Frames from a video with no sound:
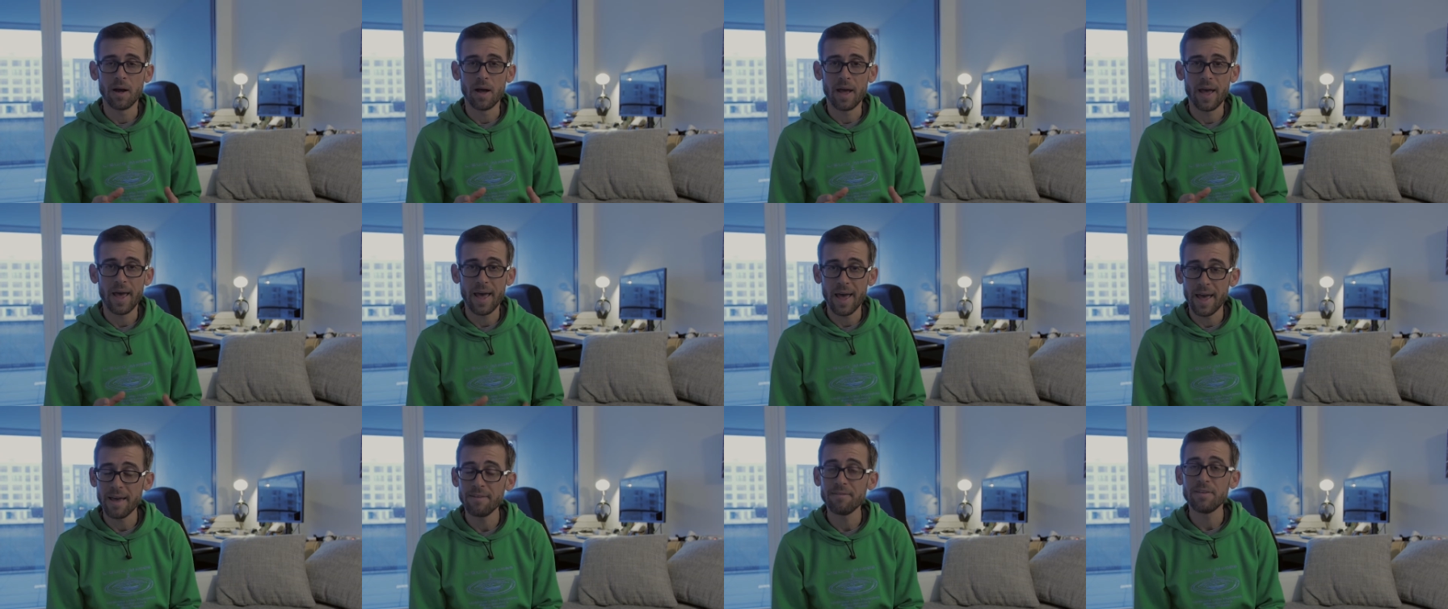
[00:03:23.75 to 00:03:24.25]

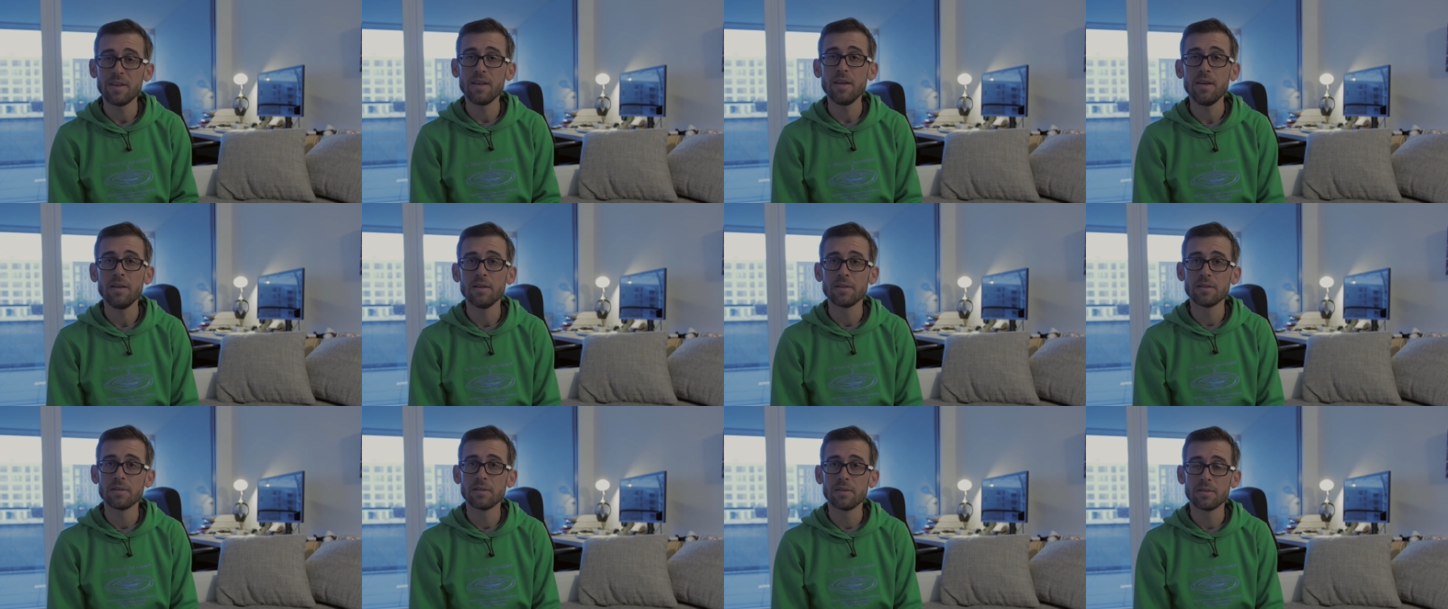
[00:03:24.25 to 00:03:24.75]

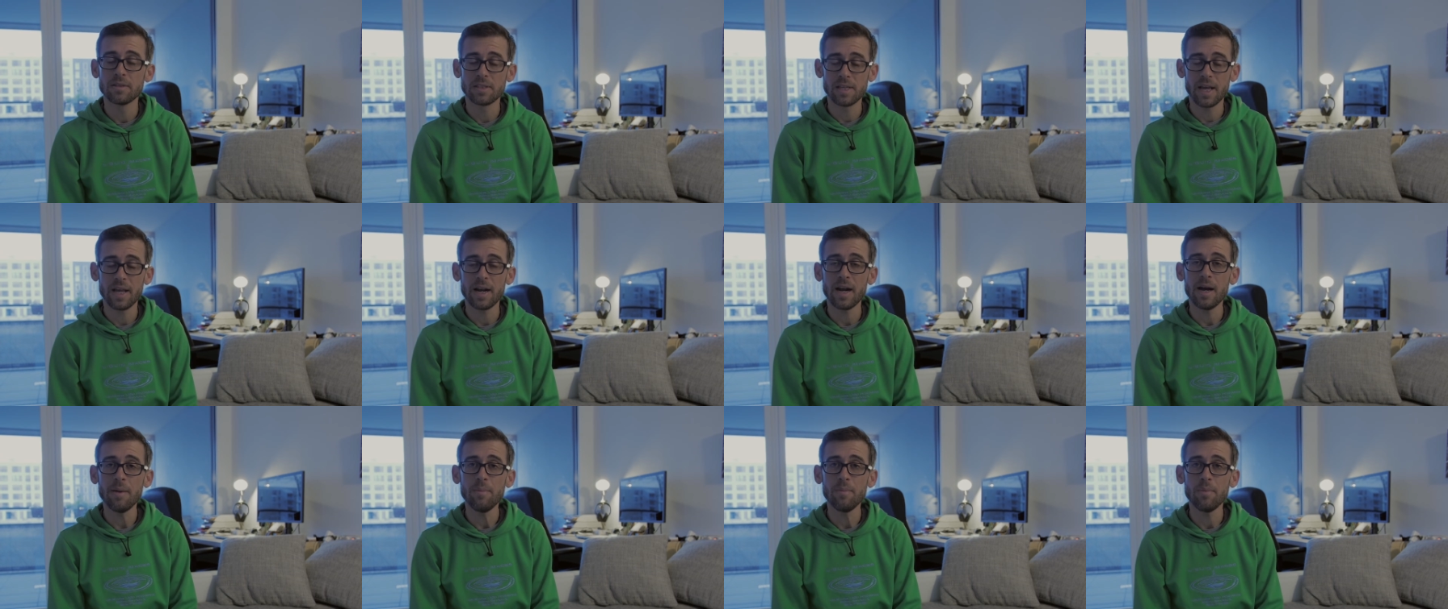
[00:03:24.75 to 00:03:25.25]
heavy
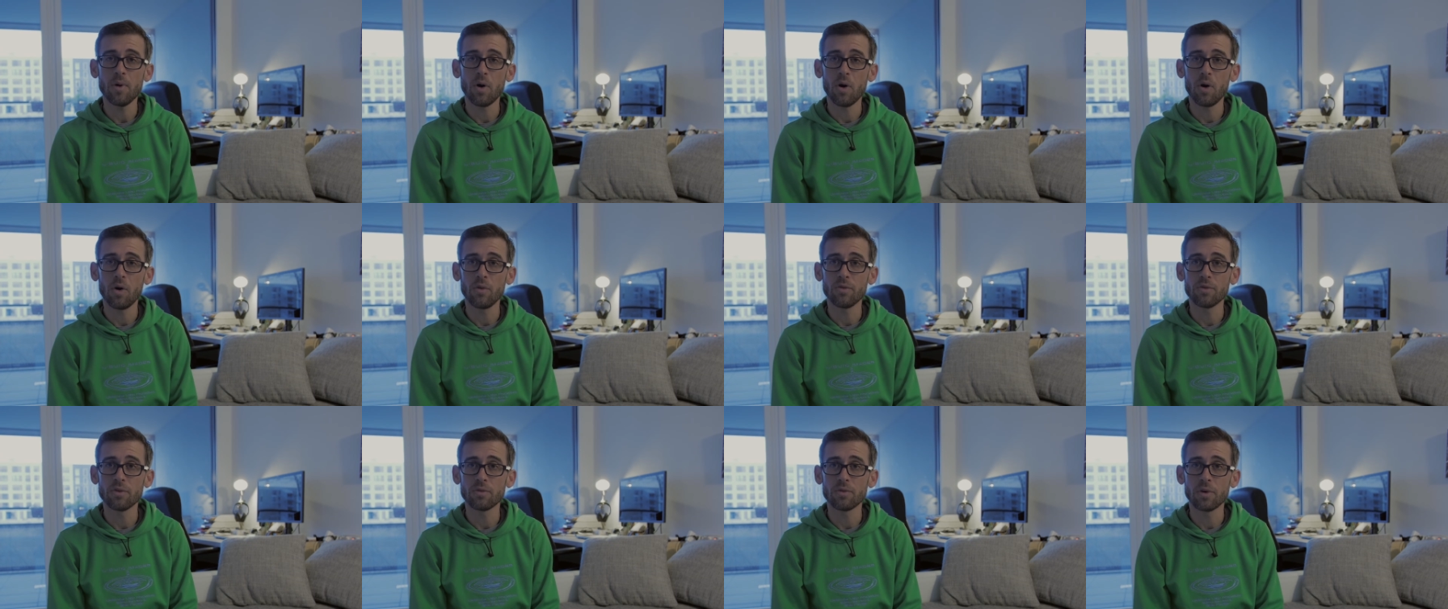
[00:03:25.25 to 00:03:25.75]
setup
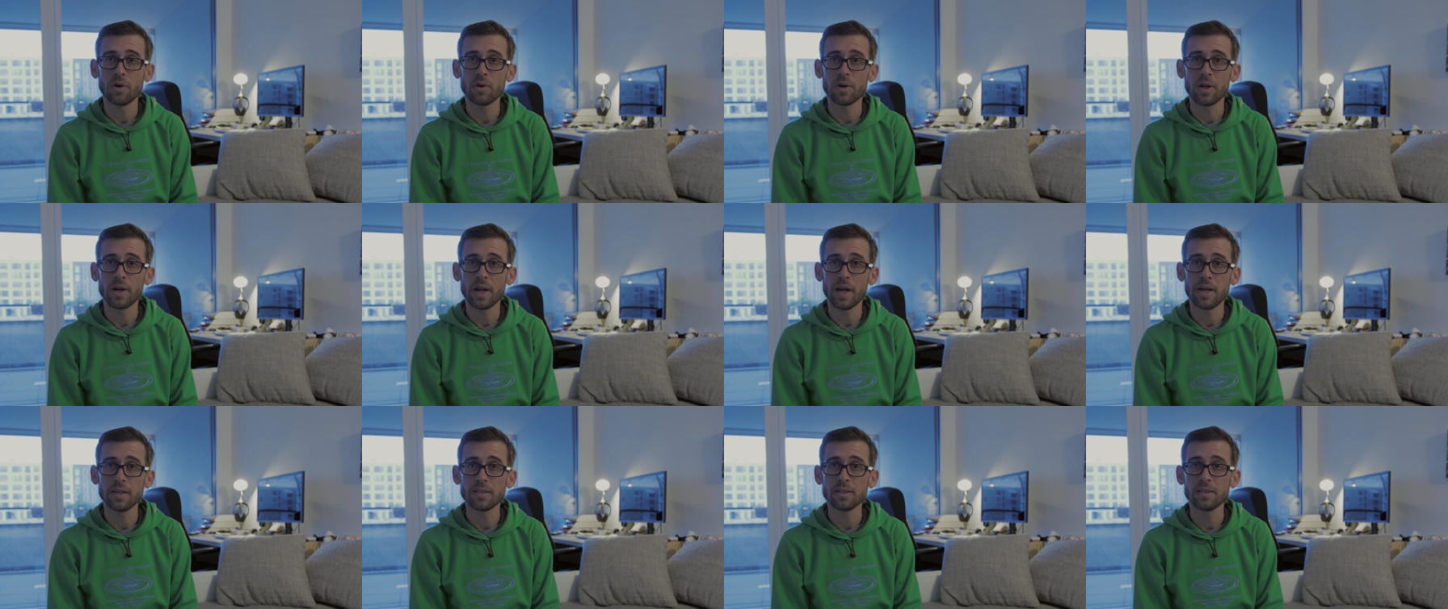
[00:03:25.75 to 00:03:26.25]
on the
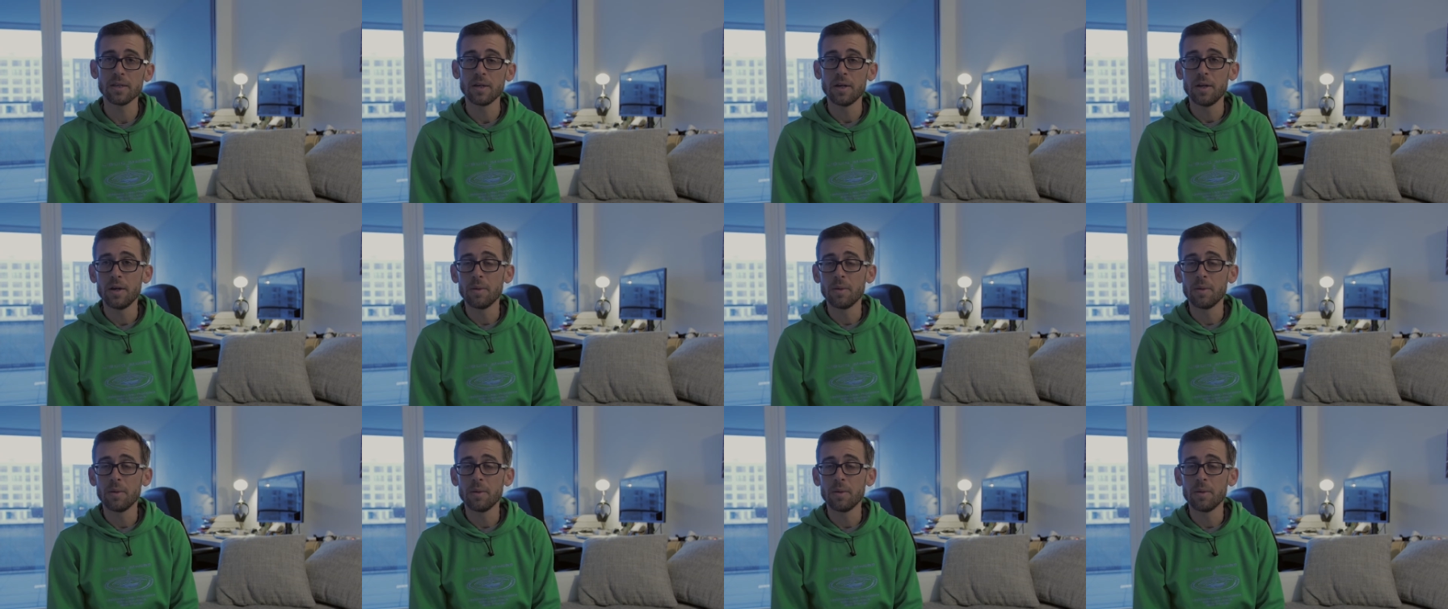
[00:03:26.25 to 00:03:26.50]
Ronin-S,